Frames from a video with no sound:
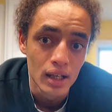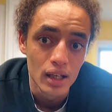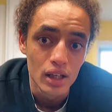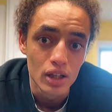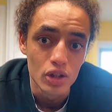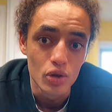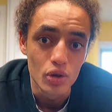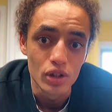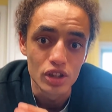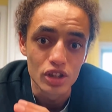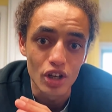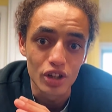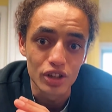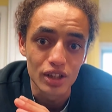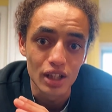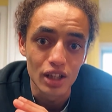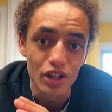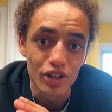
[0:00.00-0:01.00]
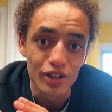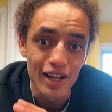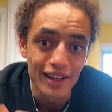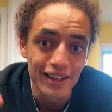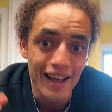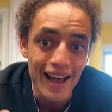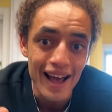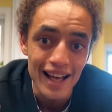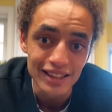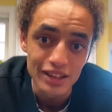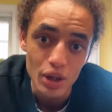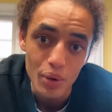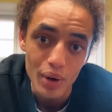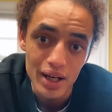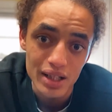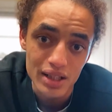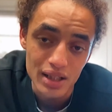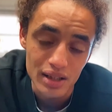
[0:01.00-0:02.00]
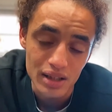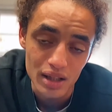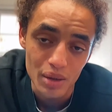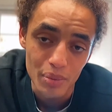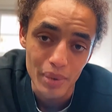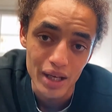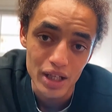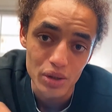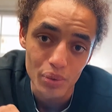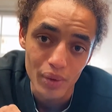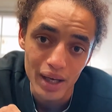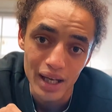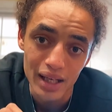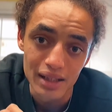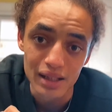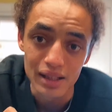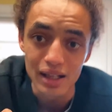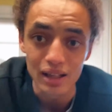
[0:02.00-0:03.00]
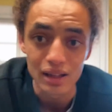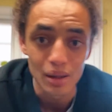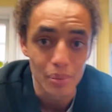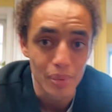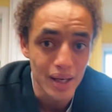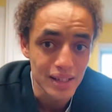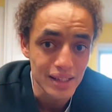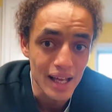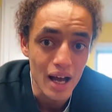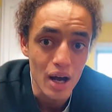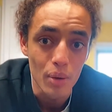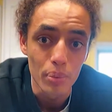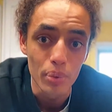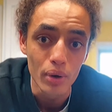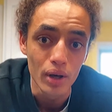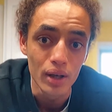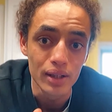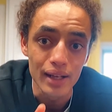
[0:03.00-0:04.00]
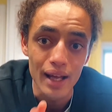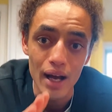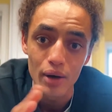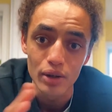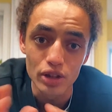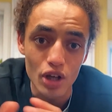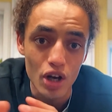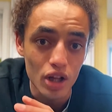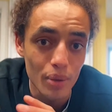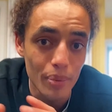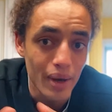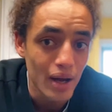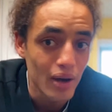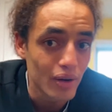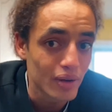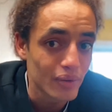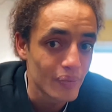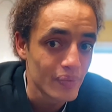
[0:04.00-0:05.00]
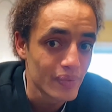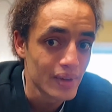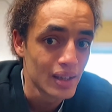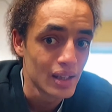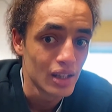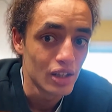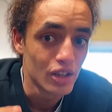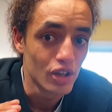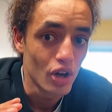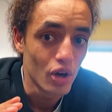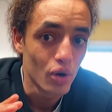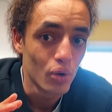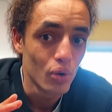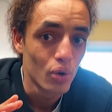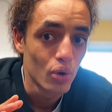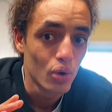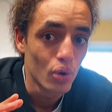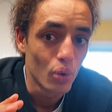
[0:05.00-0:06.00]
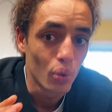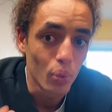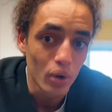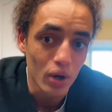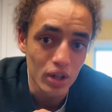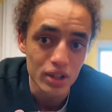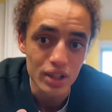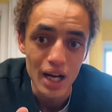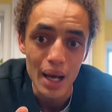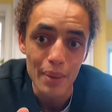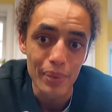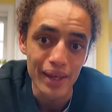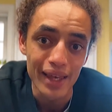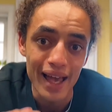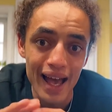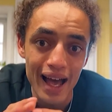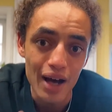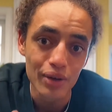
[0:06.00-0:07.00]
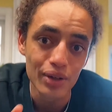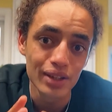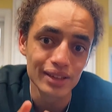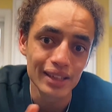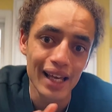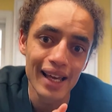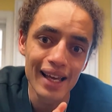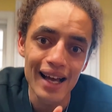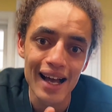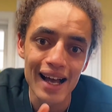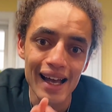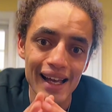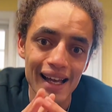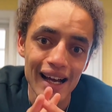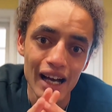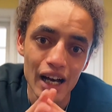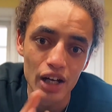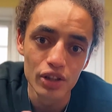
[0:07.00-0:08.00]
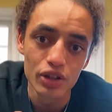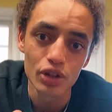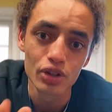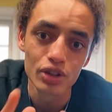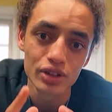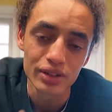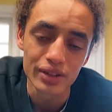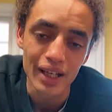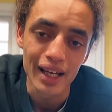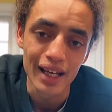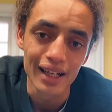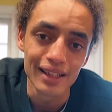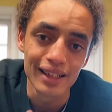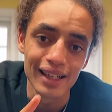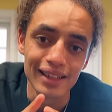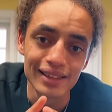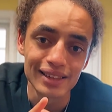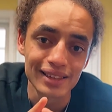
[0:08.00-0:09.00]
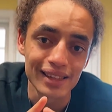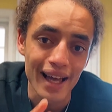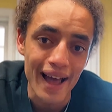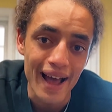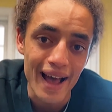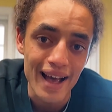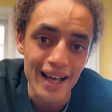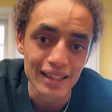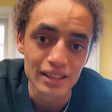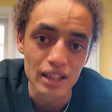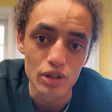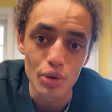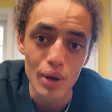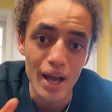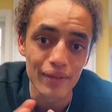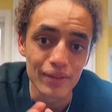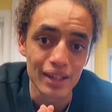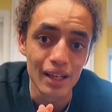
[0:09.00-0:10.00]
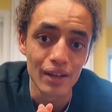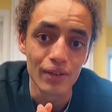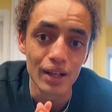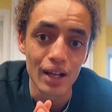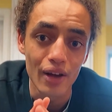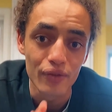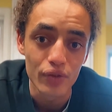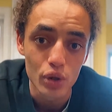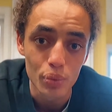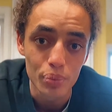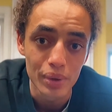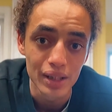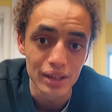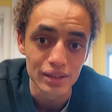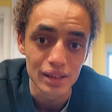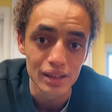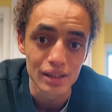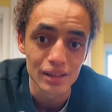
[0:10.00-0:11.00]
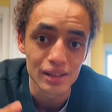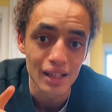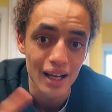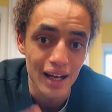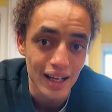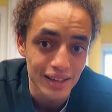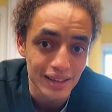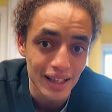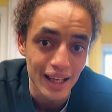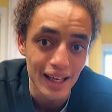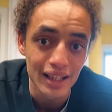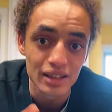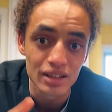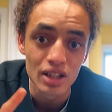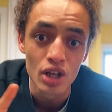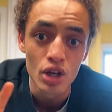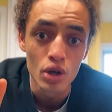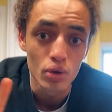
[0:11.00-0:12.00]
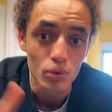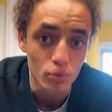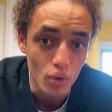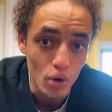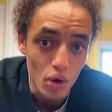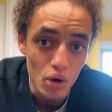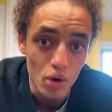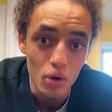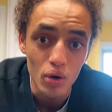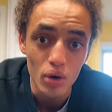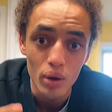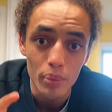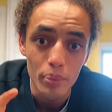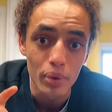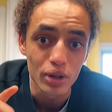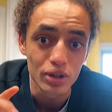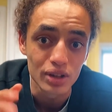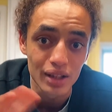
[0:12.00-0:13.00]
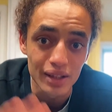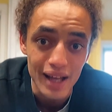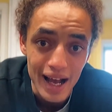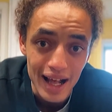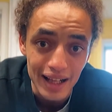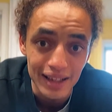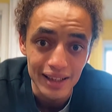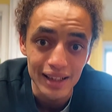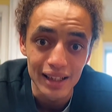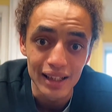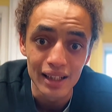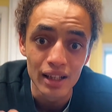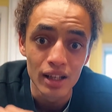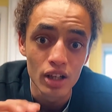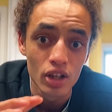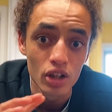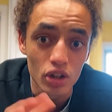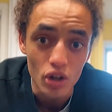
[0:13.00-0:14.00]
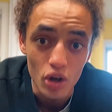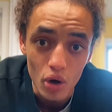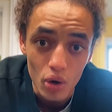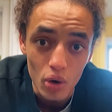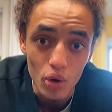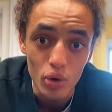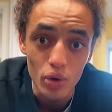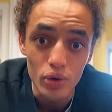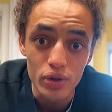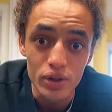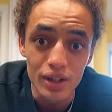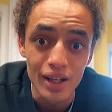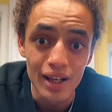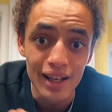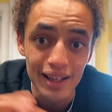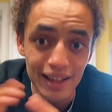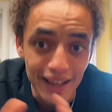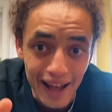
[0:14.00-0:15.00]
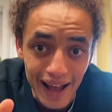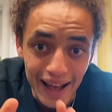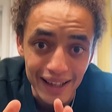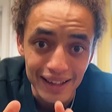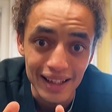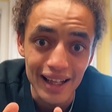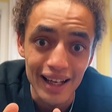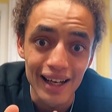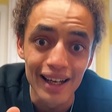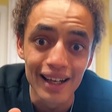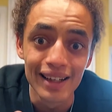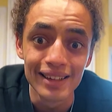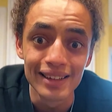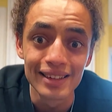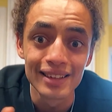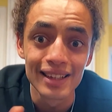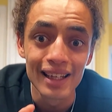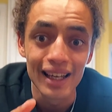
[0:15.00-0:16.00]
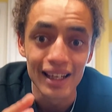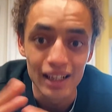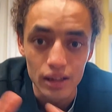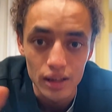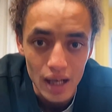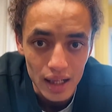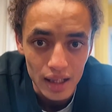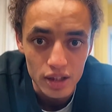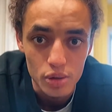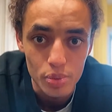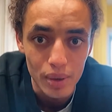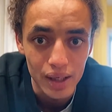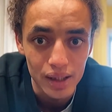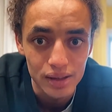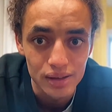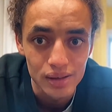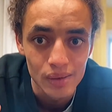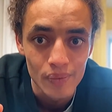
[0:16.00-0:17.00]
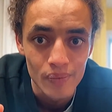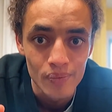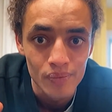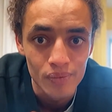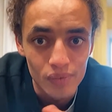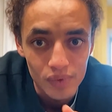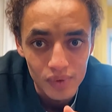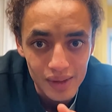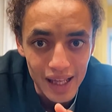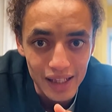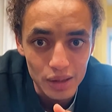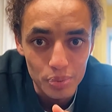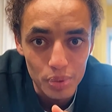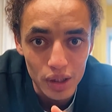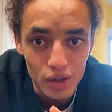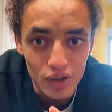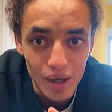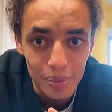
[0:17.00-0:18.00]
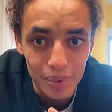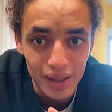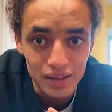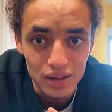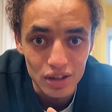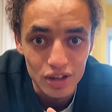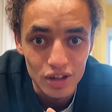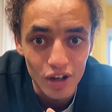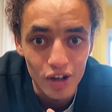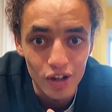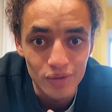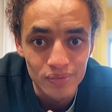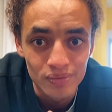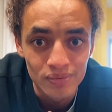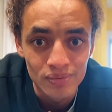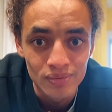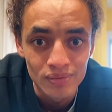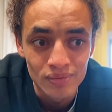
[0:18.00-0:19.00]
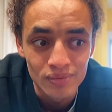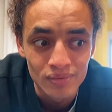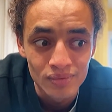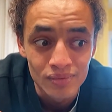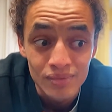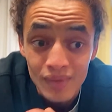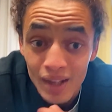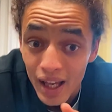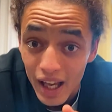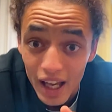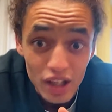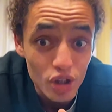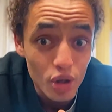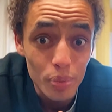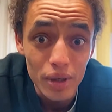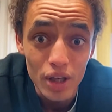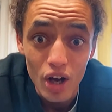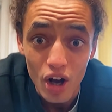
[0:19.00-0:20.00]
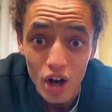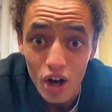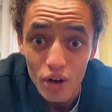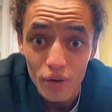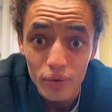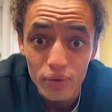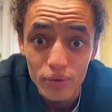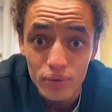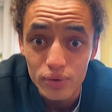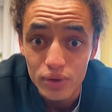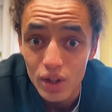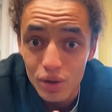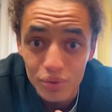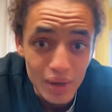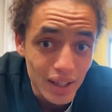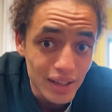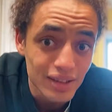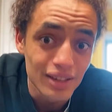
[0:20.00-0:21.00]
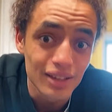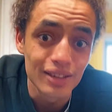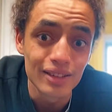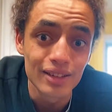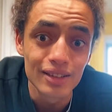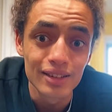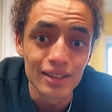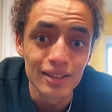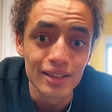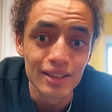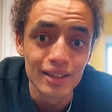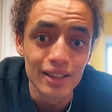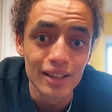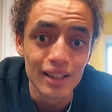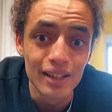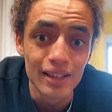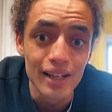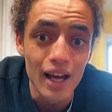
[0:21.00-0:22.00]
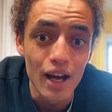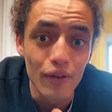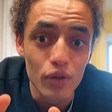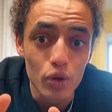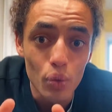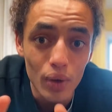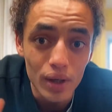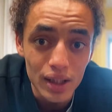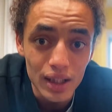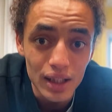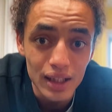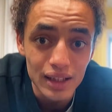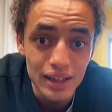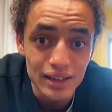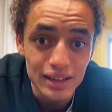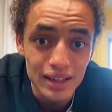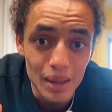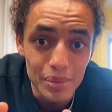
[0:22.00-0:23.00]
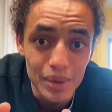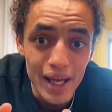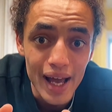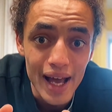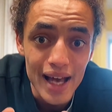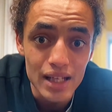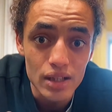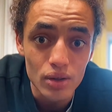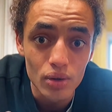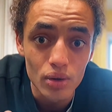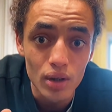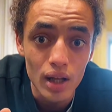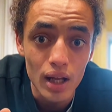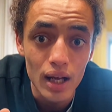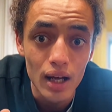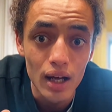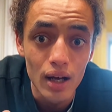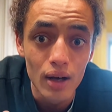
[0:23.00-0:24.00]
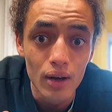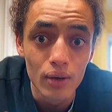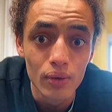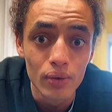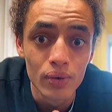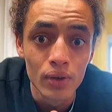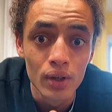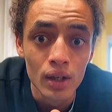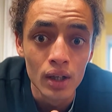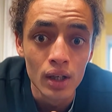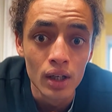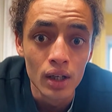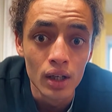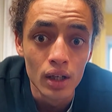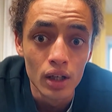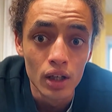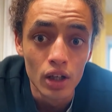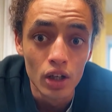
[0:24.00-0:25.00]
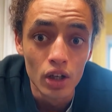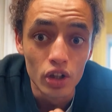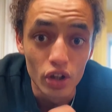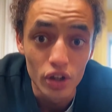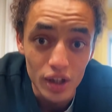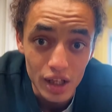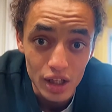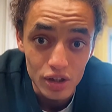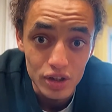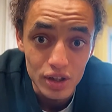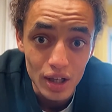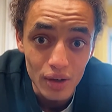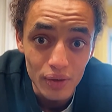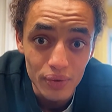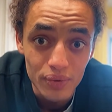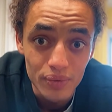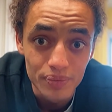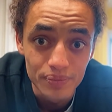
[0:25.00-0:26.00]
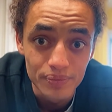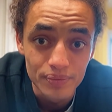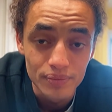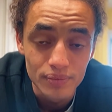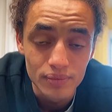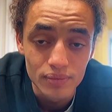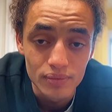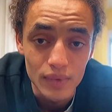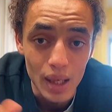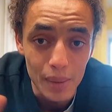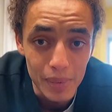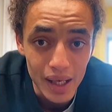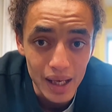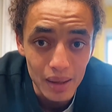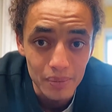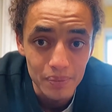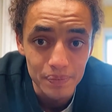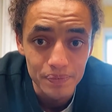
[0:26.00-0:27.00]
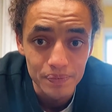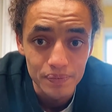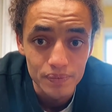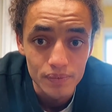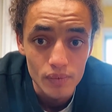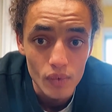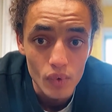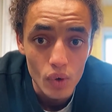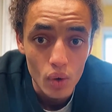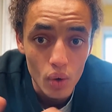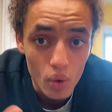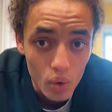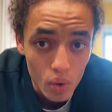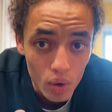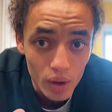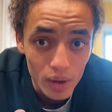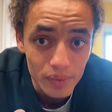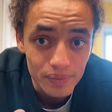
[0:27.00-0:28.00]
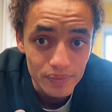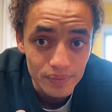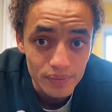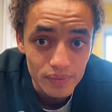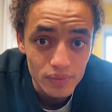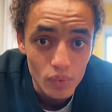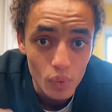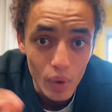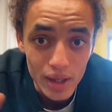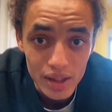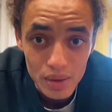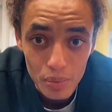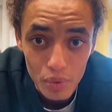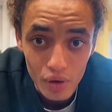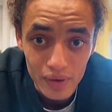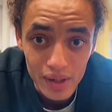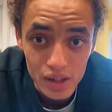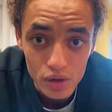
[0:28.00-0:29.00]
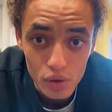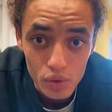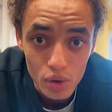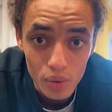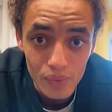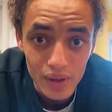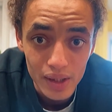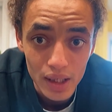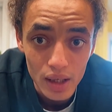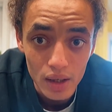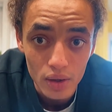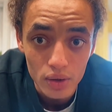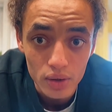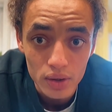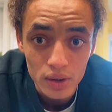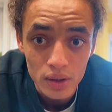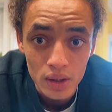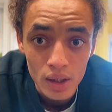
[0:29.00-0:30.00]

You can start to learn how to ask questions in the best way to get the best output. Now, it's all about, workshopping. How does AI understand its task? And you have to give it a few pieces: context, role, personality, goals, guidelines, and a knowledge base. That's a pretty great place to start, and you'll be off to the races. Now, if you want to skip the hassle of learning it yourself, hit me up, or watch some more of these YouTube videos.